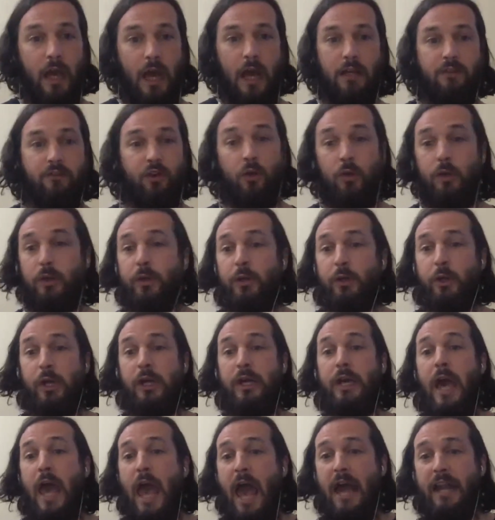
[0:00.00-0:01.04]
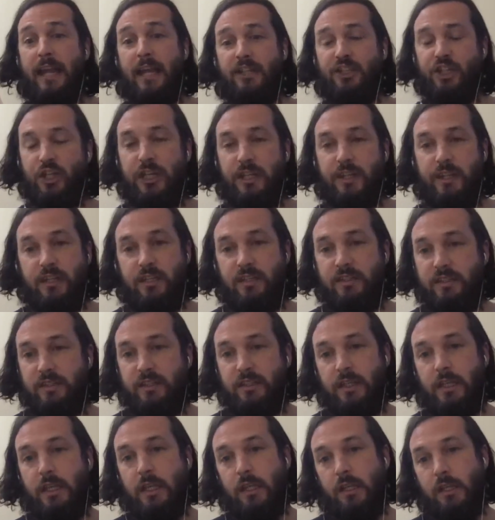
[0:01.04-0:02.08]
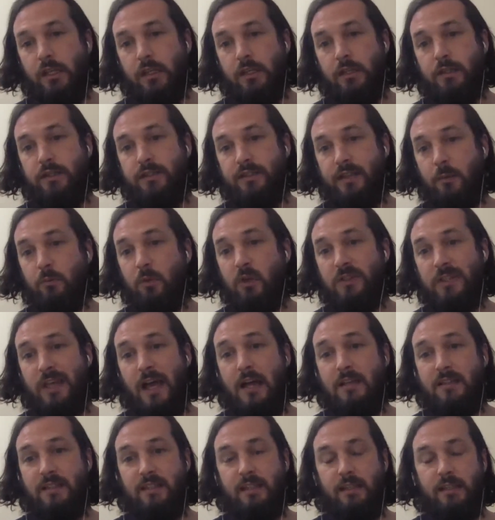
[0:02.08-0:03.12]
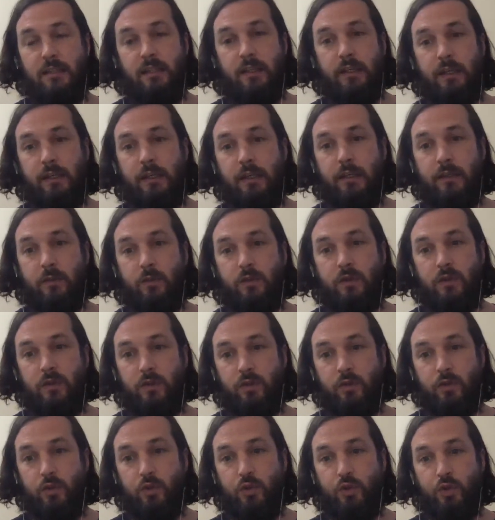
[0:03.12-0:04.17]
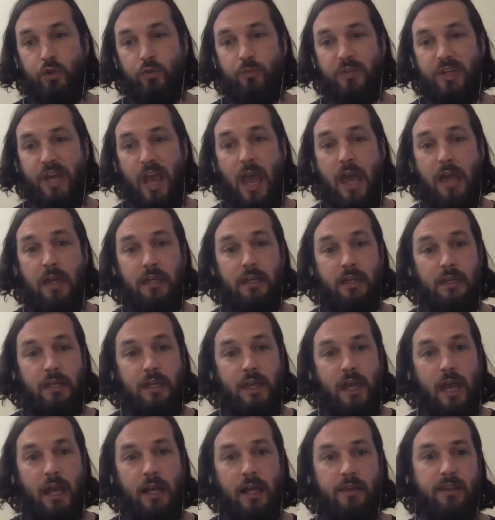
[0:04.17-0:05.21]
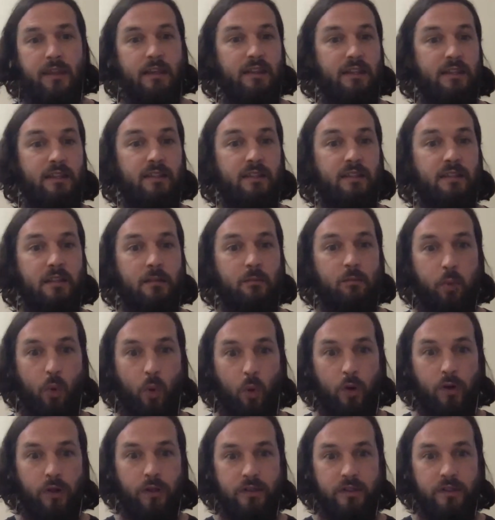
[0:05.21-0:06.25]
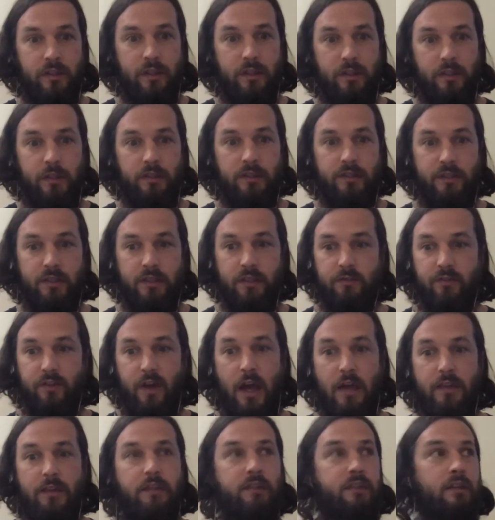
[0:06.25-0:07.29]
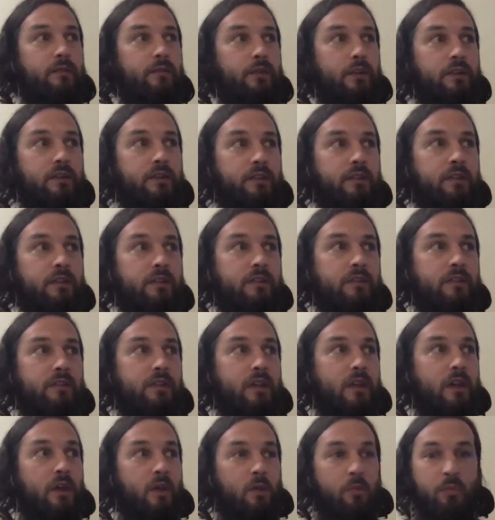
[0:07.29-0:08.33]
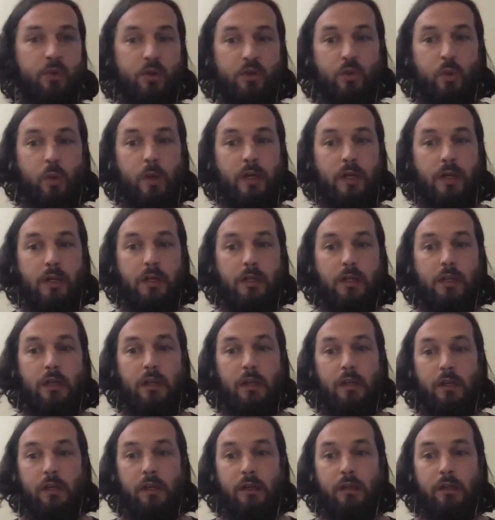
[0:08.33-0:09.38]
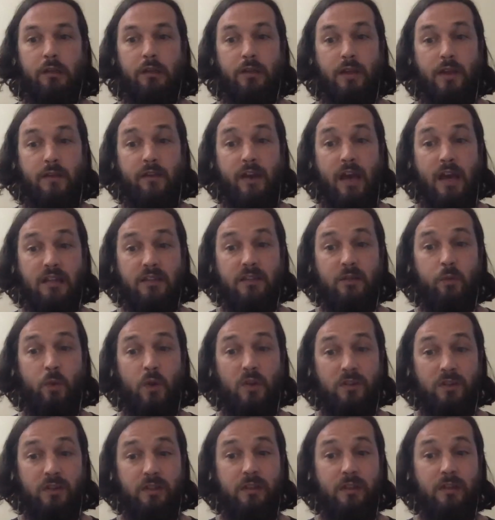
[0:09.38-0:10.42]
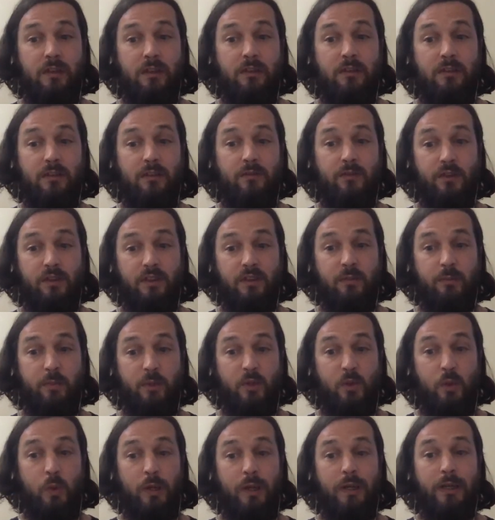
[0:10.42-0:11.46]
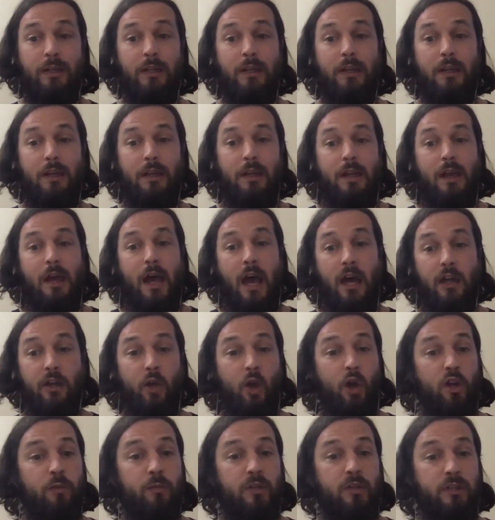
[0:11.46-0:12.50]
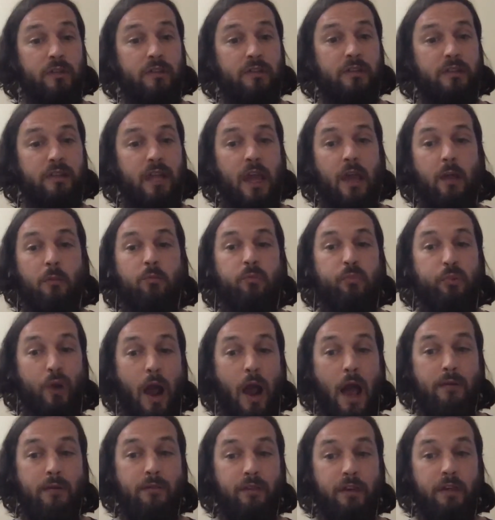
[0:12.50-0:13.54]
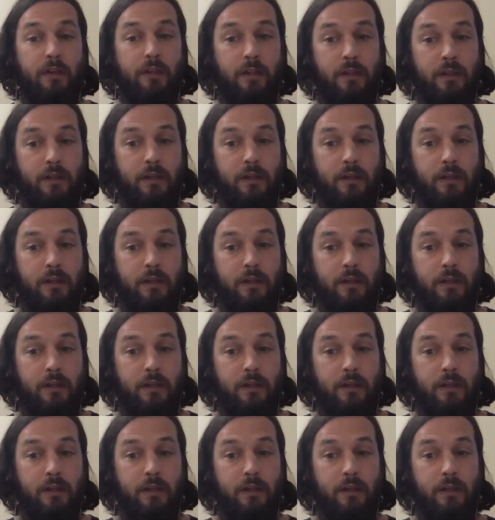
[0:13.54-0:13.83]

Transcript: I totally agree. And actually this, someone's asked in the YouTube chat, and I think this is important to define the differences between, they've asked, what's the difference between anonymous and private?